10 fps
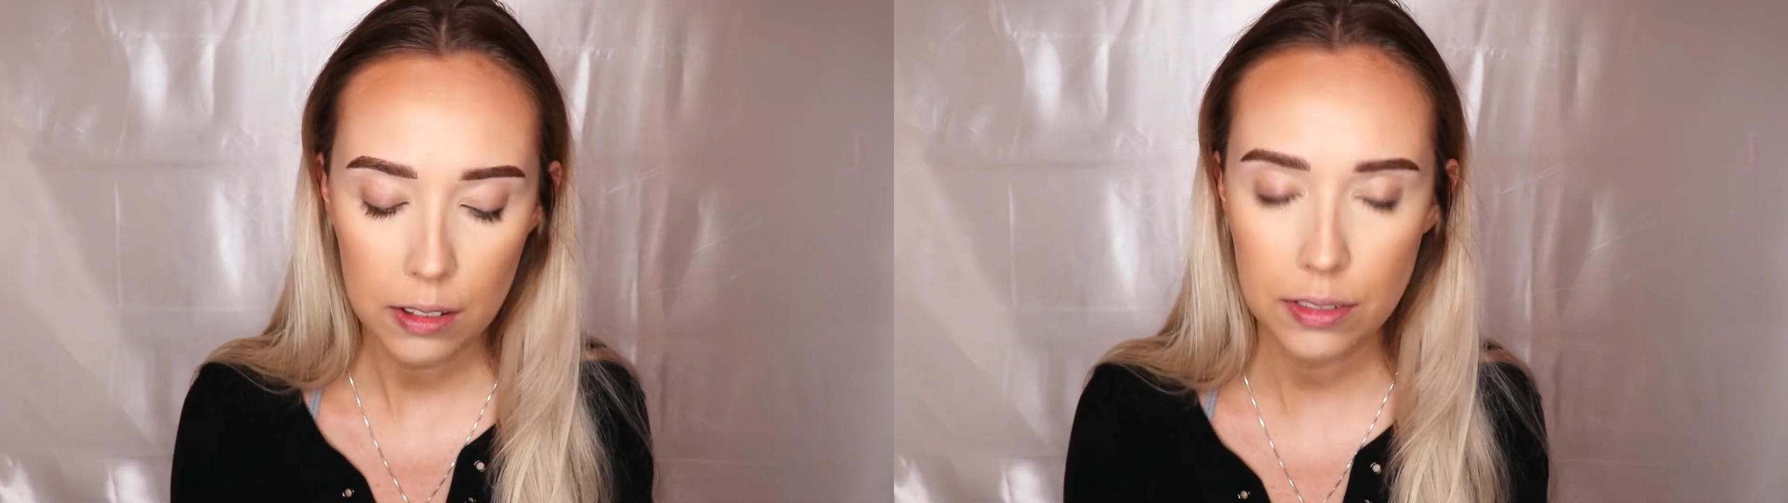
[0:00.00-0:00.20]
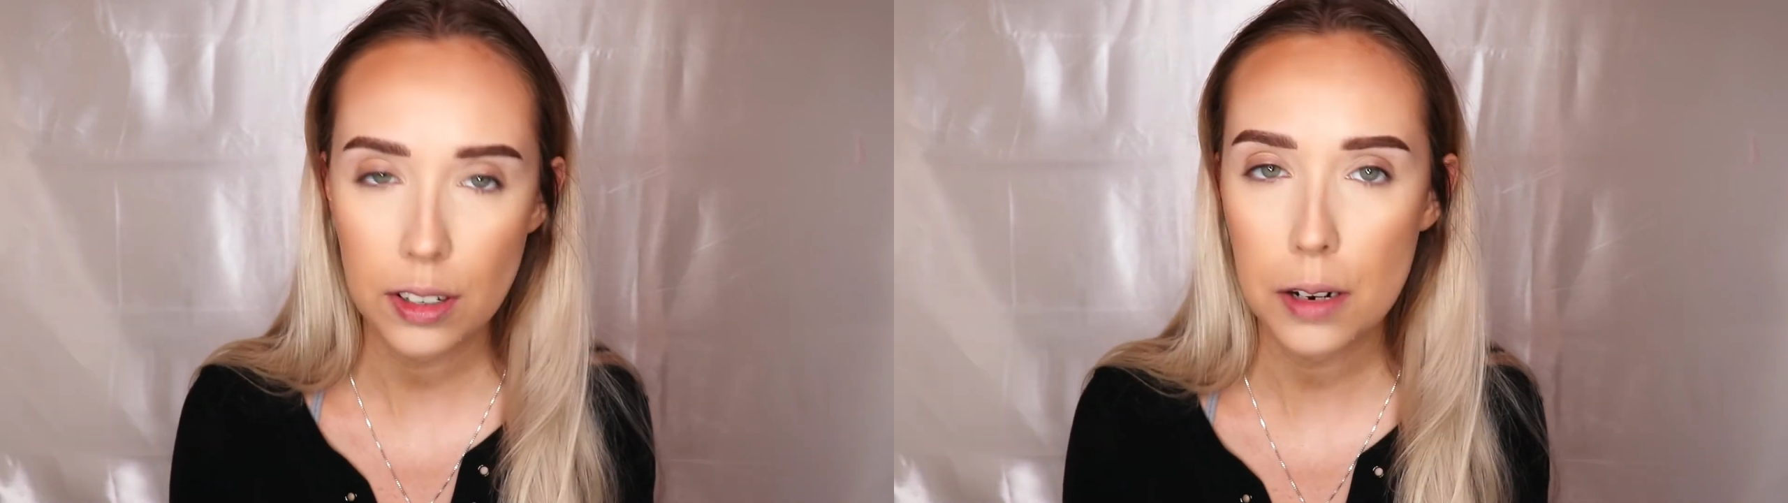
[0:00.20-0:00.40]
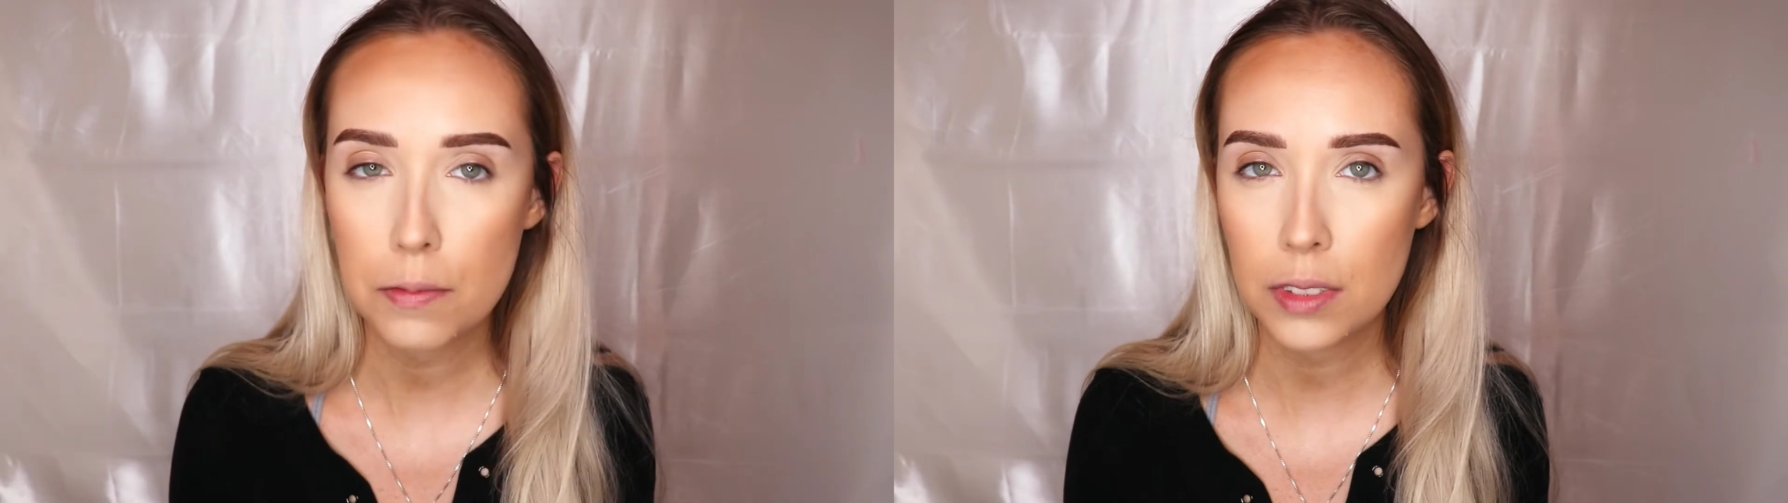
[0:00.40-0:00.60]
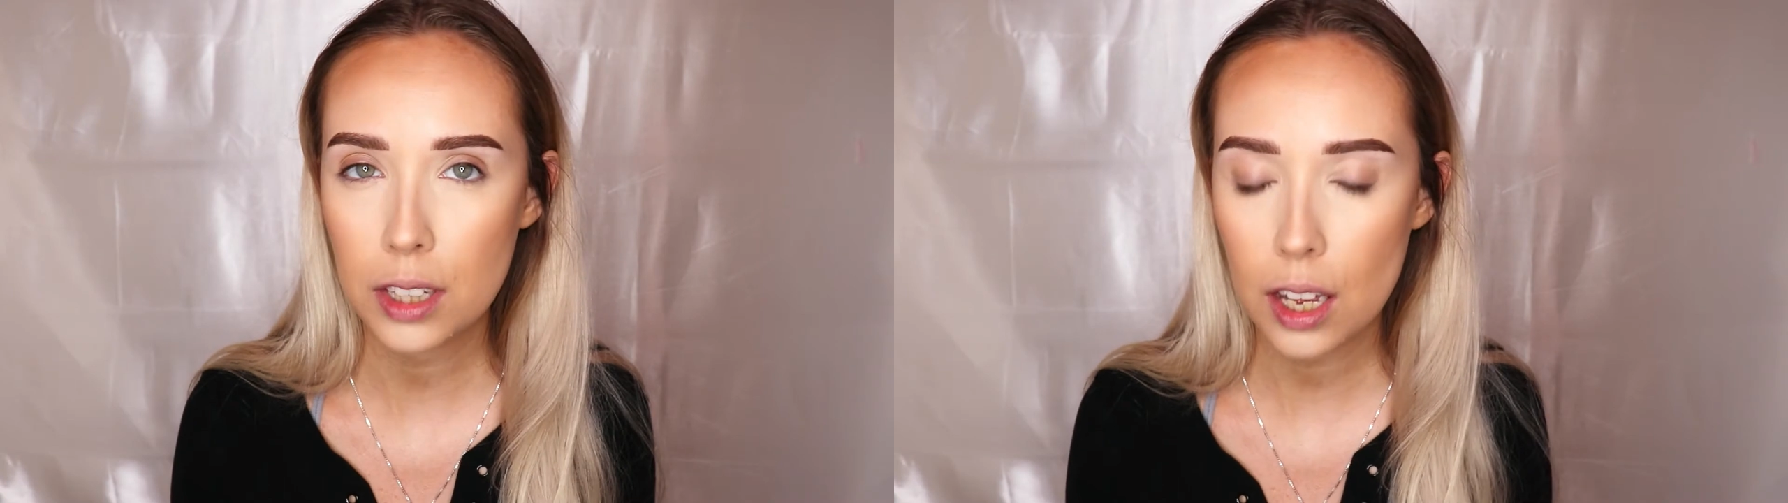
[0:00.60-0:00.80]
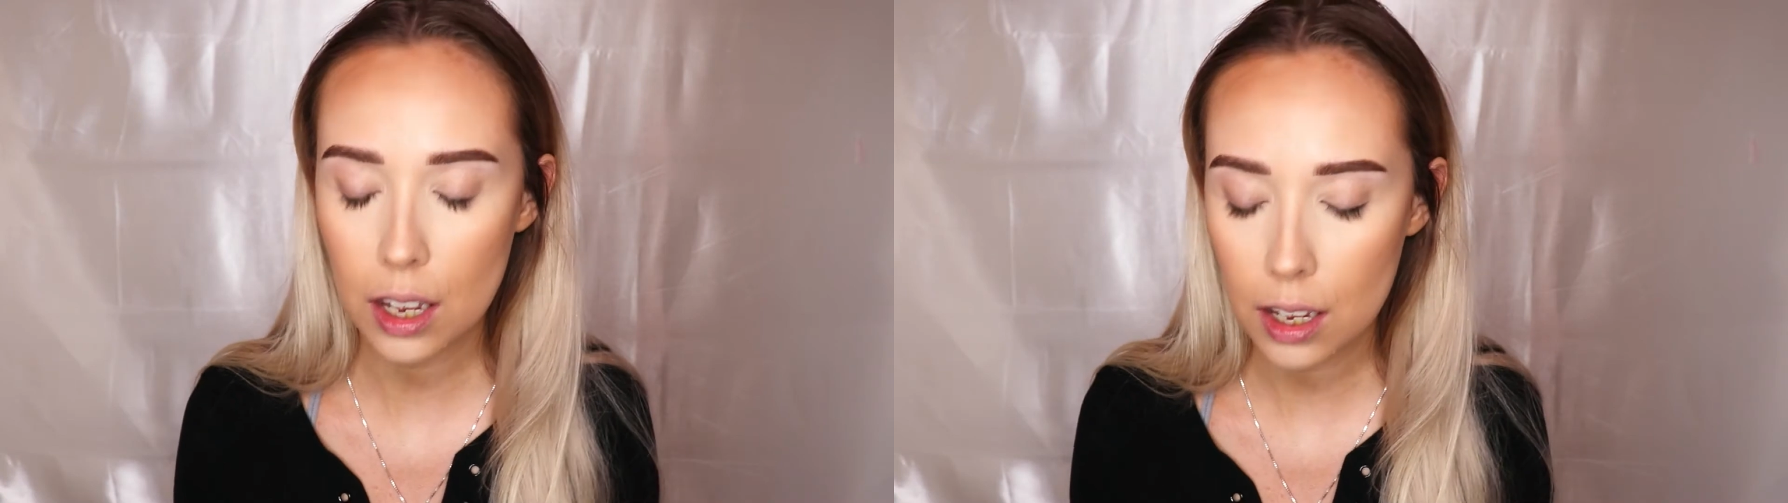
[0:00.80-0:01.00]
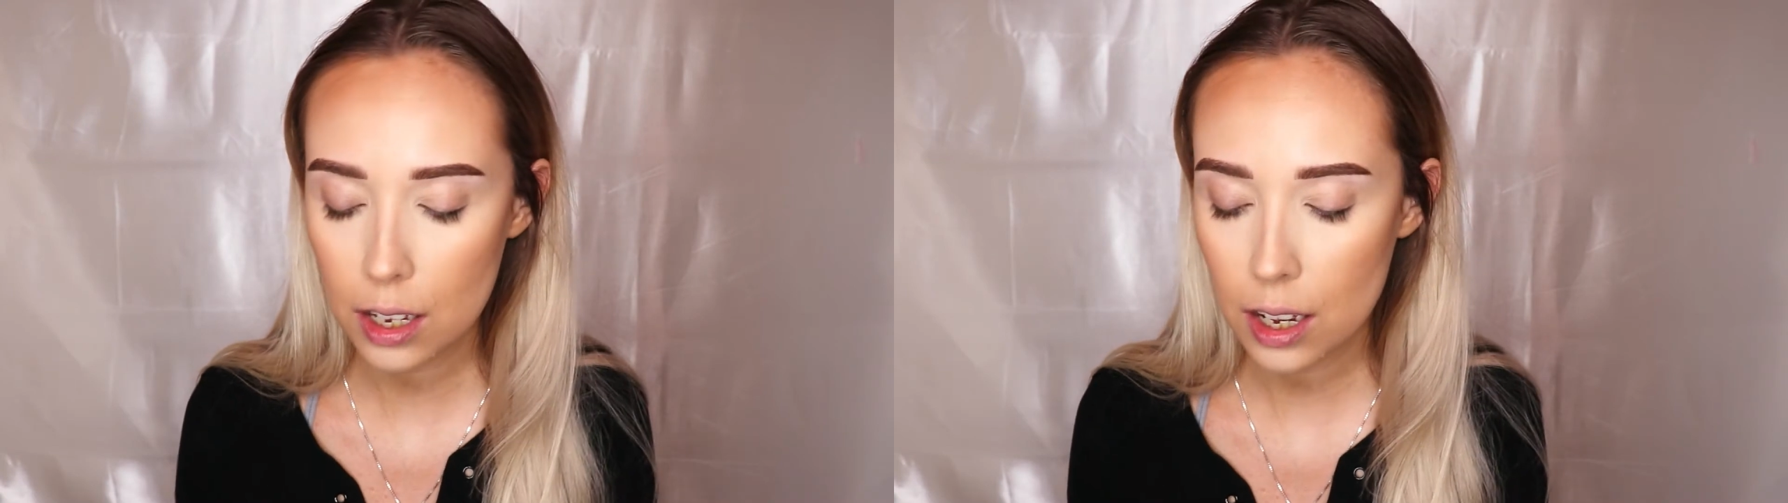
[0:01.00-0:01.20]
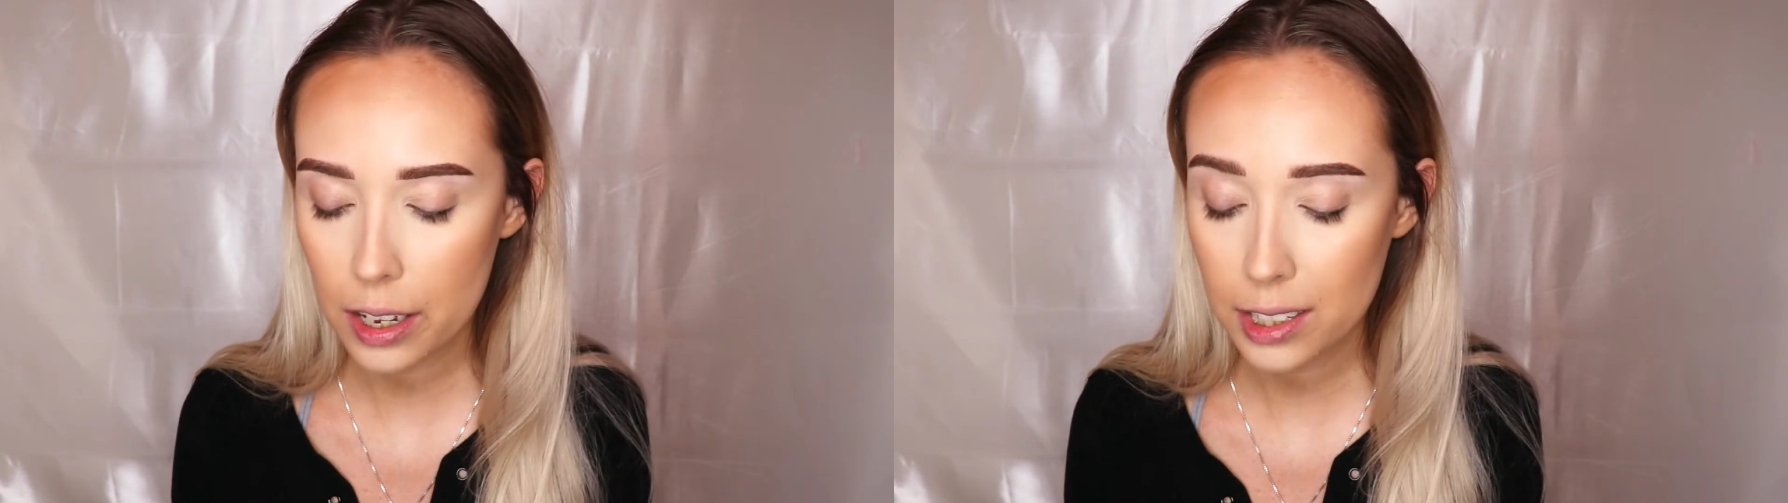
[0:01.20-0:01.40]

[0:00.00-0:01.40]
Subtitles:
from the